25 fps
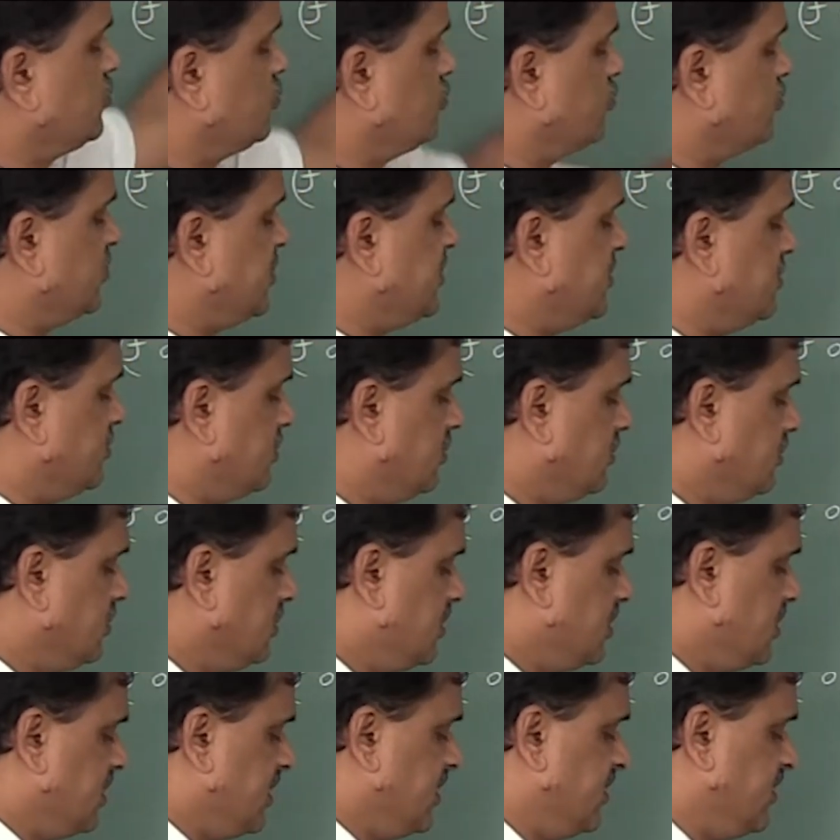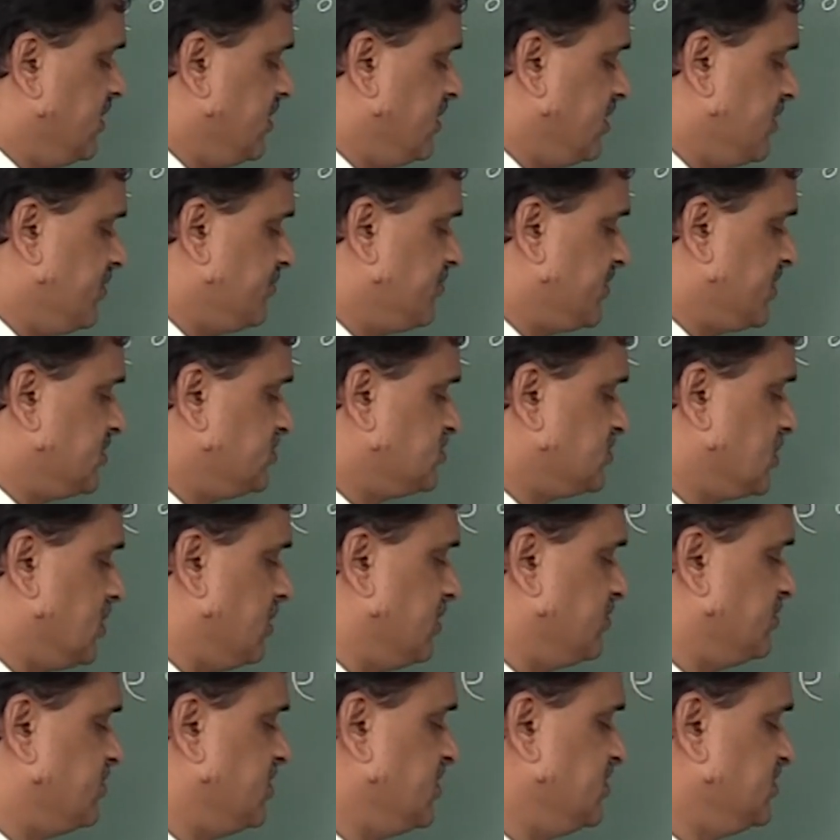to Y, identity function
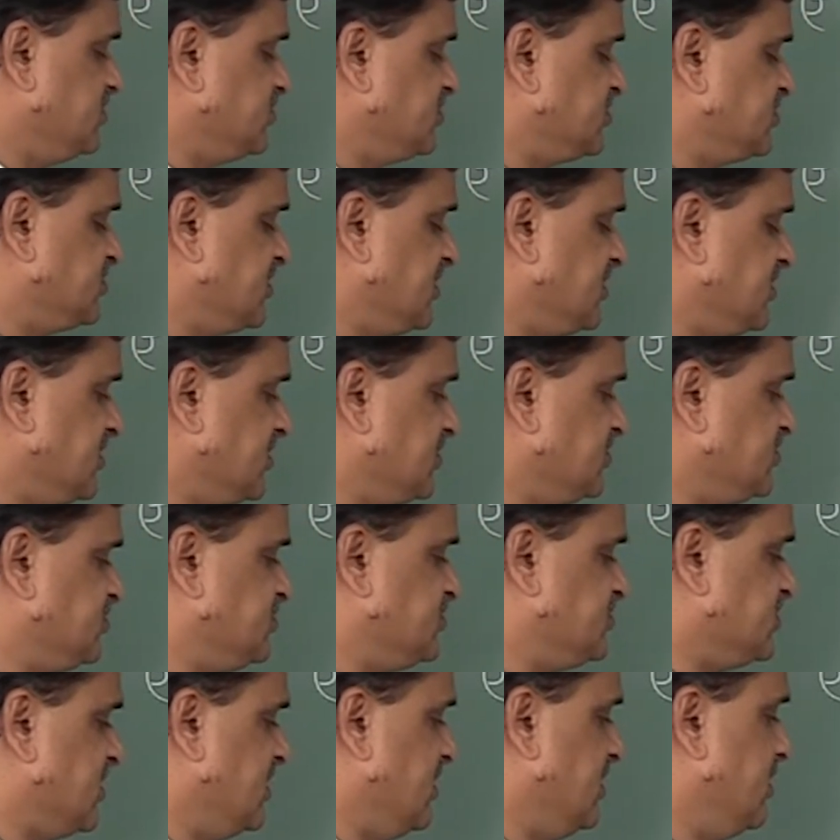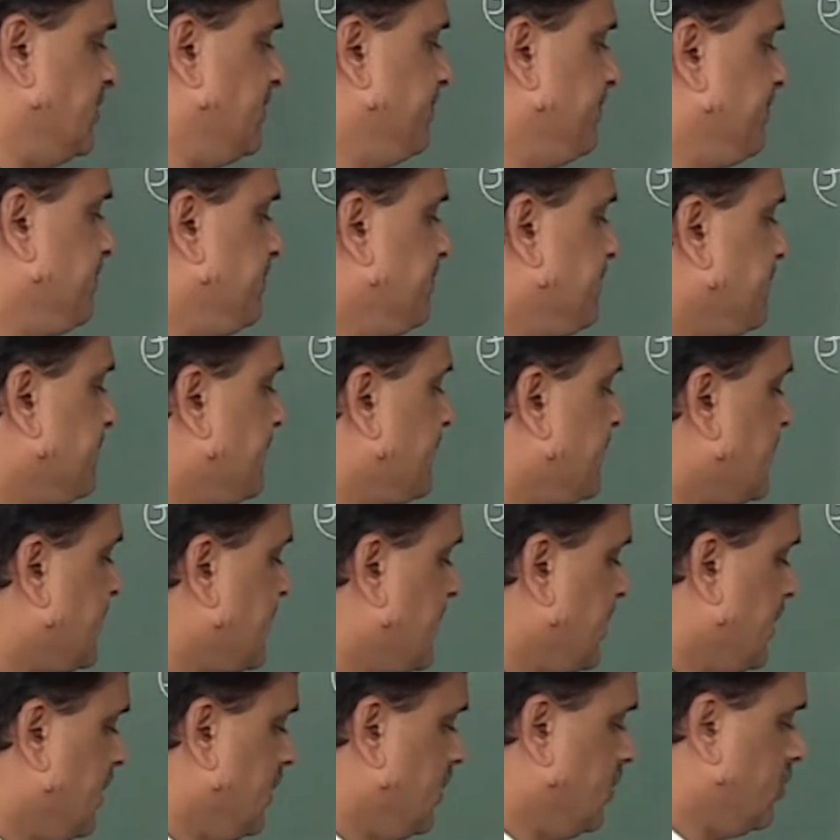on the set Z.
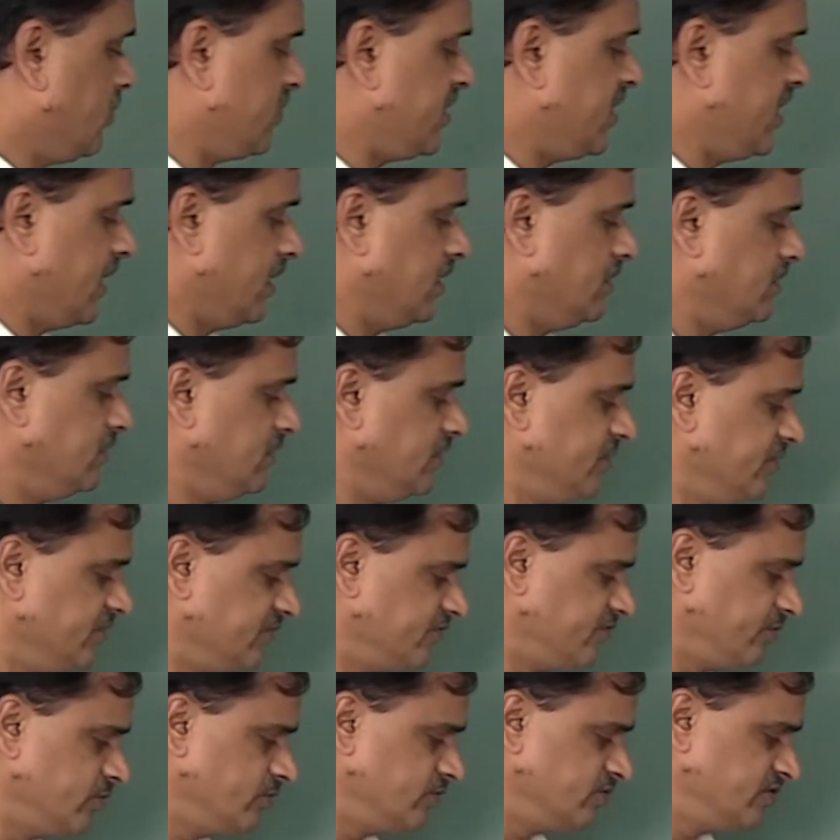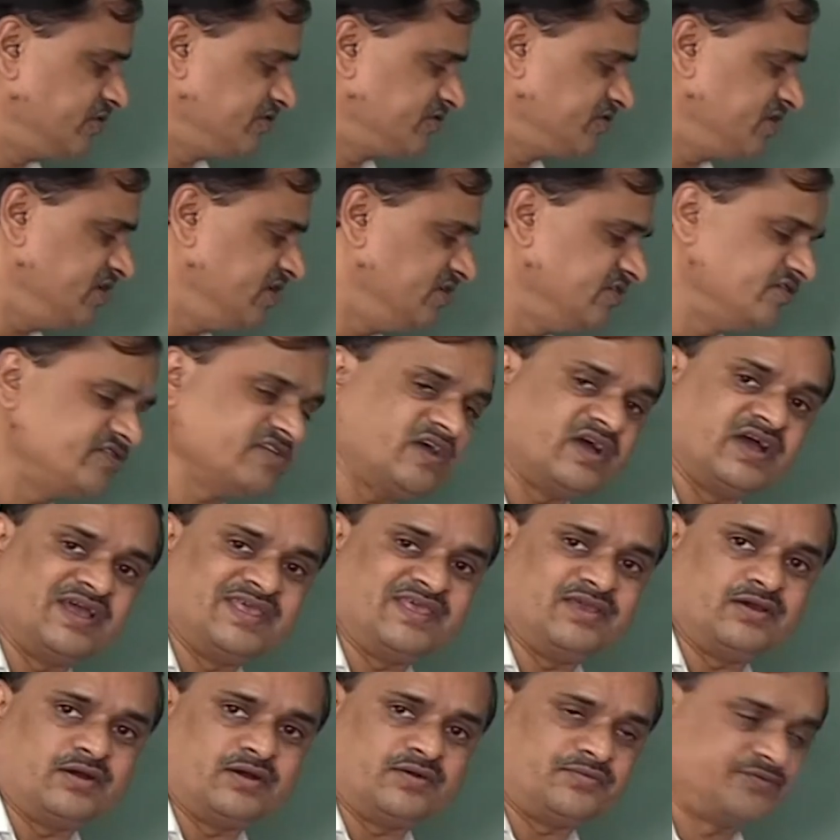Okay. So this is
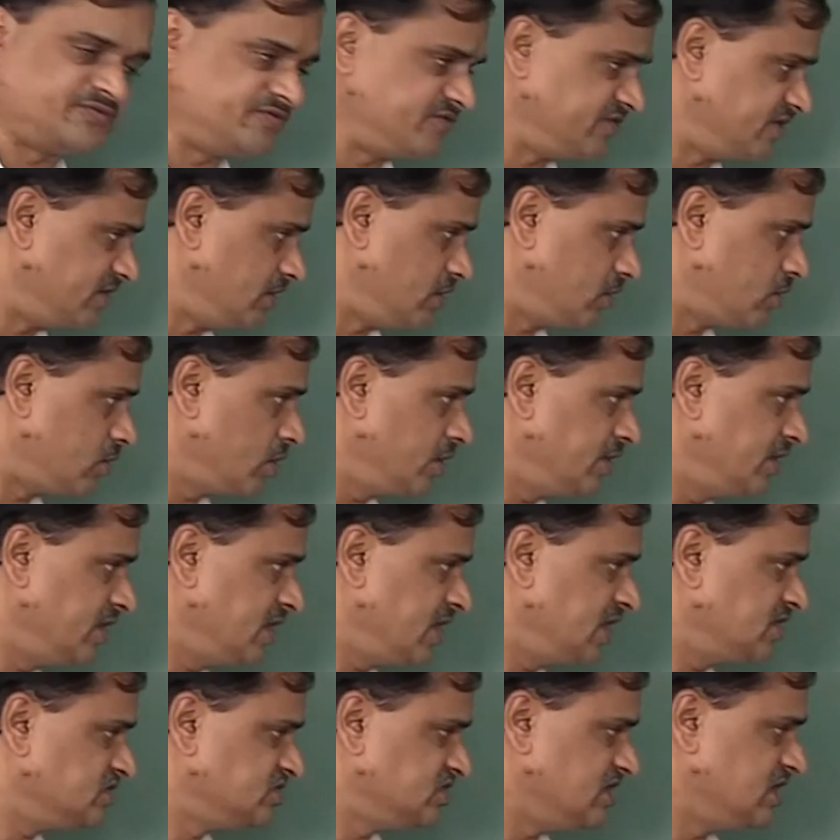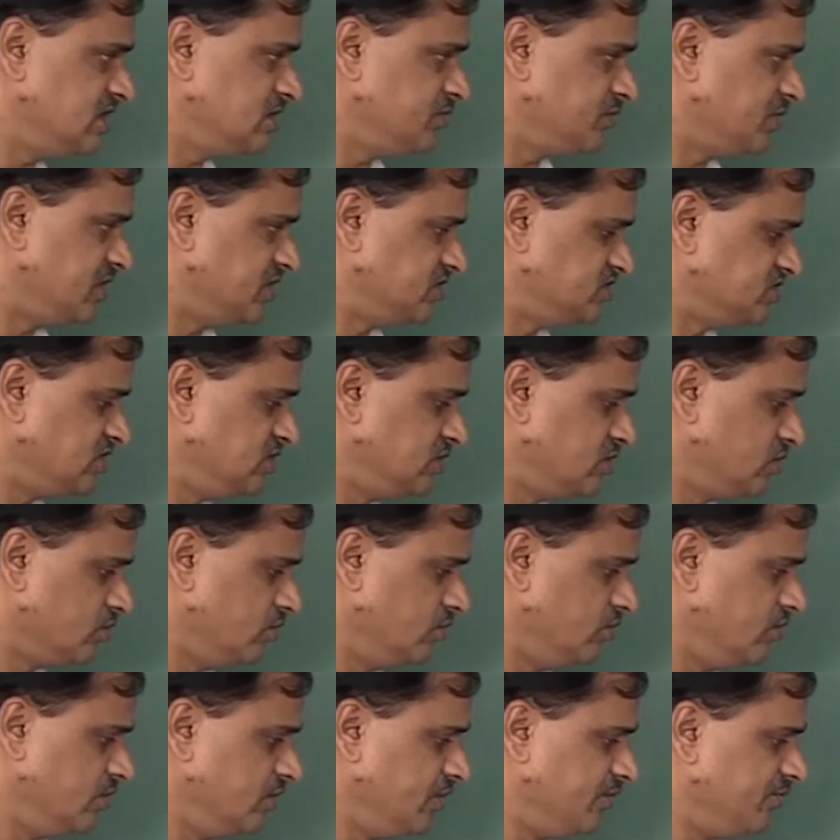I of Z. Call it as equation 2.
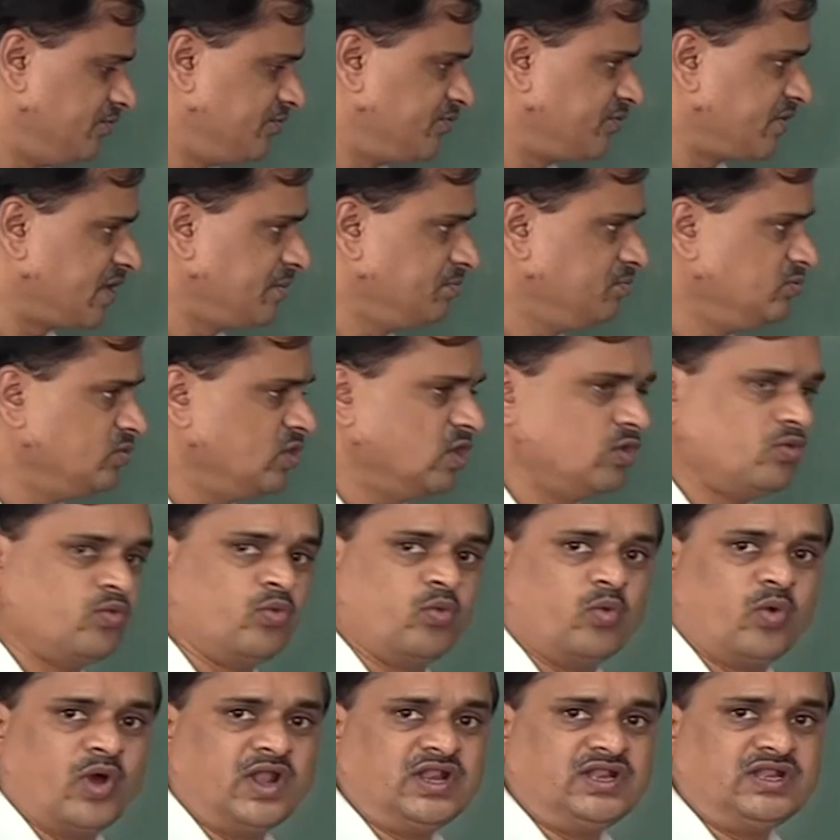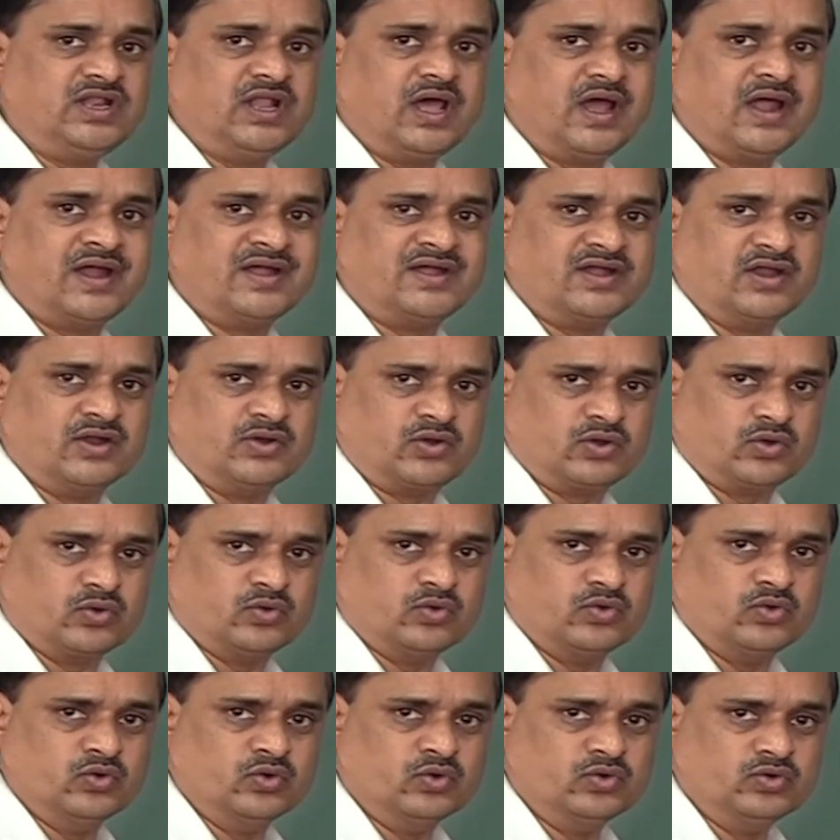From 1 and
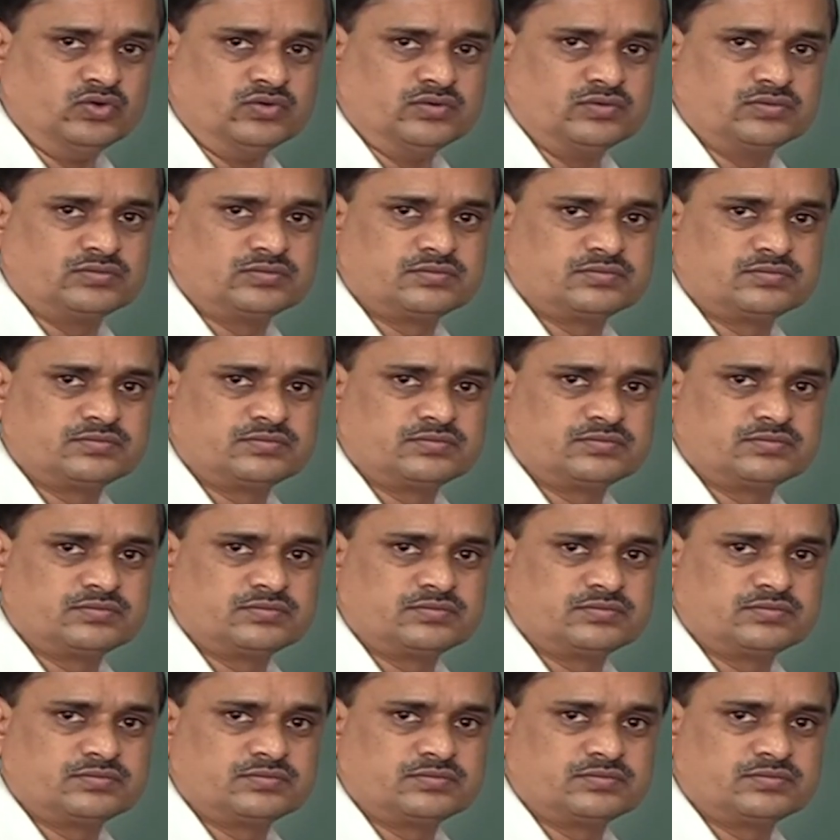2,